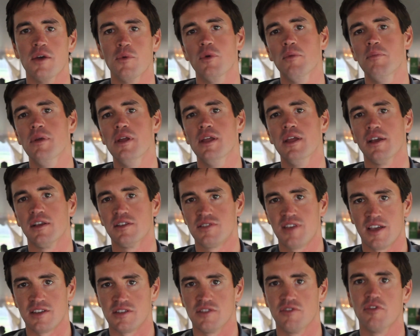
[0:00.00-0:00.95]
It would be
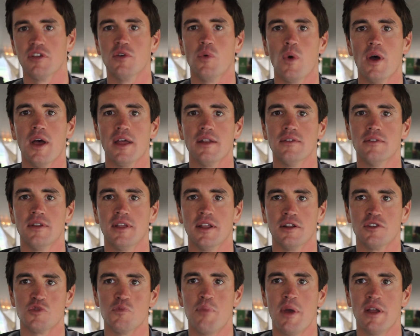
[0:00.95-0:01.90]
excessively wet,
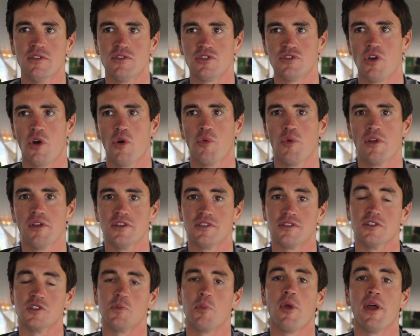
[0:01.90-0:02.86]
and it's been so really
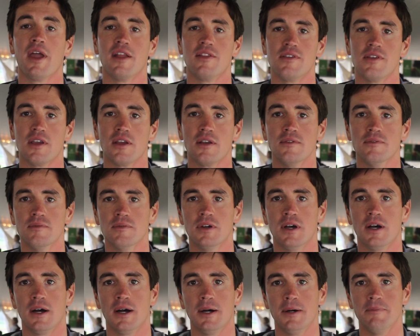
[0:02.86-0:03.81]
since planting.
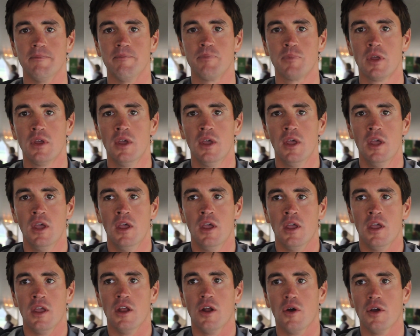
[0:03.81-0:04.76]
Um,
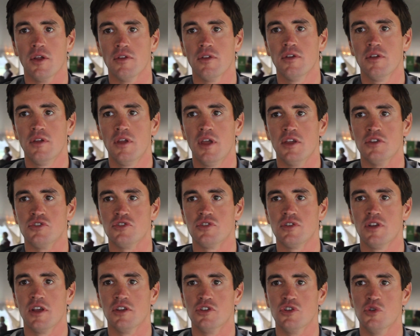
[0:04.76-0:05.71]
you know, it,
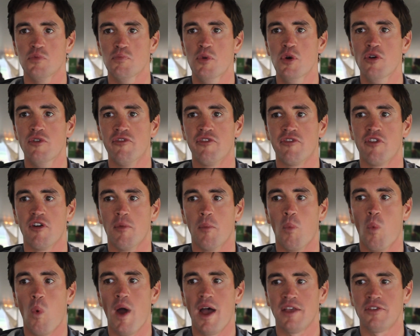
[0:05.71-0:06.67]
as, as, you move from
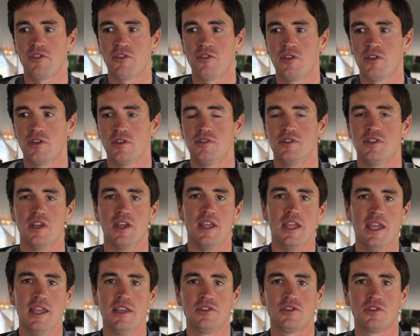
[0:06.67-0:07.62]
west
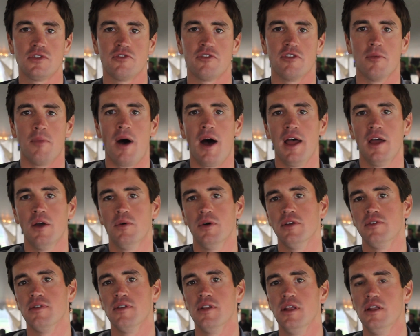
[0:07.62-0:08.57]
to east, from
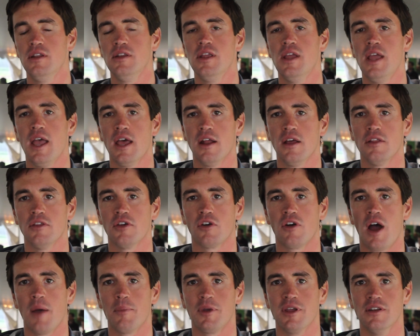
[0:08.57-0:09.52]
Iowa to Indiana, the
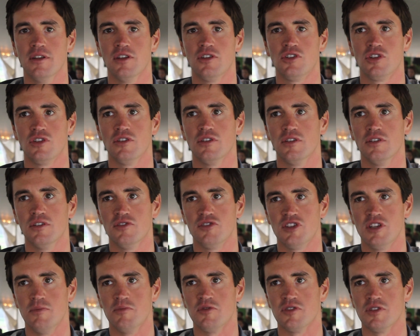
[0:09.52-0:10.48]
crop condition
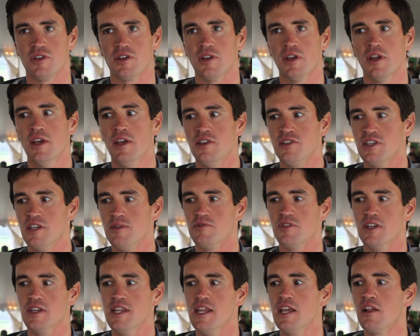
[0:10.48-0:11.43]
seems to seems
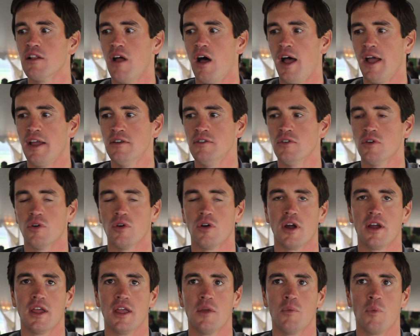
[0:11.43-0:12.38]
to decline, or,
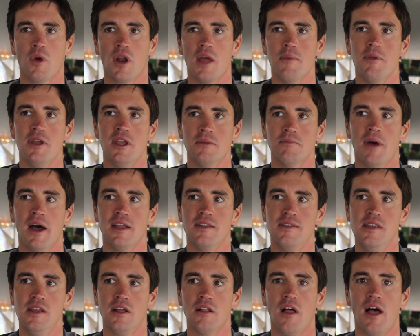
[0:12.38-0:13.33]
and what I mean by
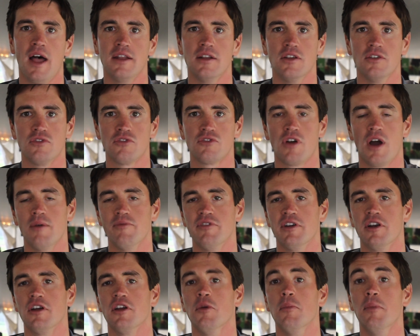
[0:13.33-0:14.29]
decline is crop
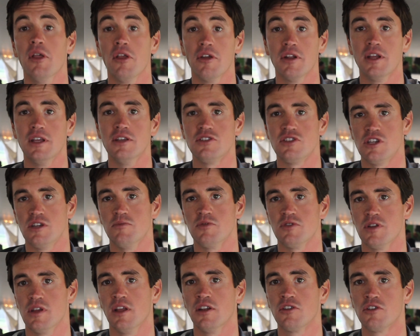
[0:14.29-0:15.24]
variability
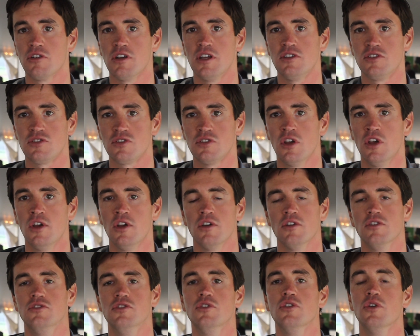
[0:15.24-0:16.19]
seems to increase
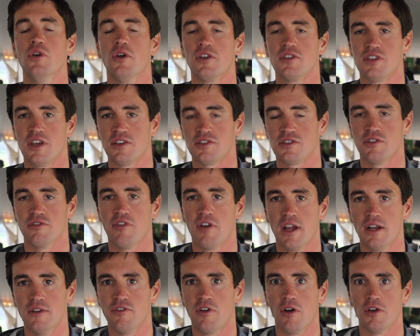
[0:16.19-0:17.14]
due to excessive
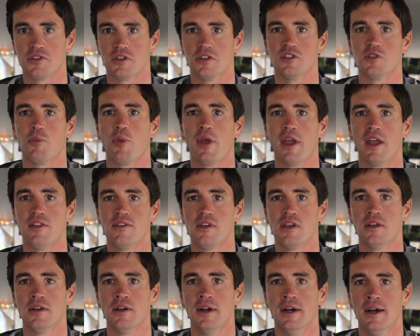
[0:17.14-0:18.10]
rainfall since
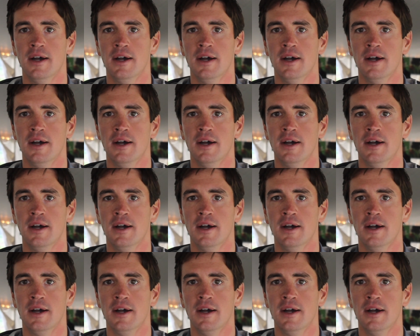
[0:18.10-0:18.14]
planting.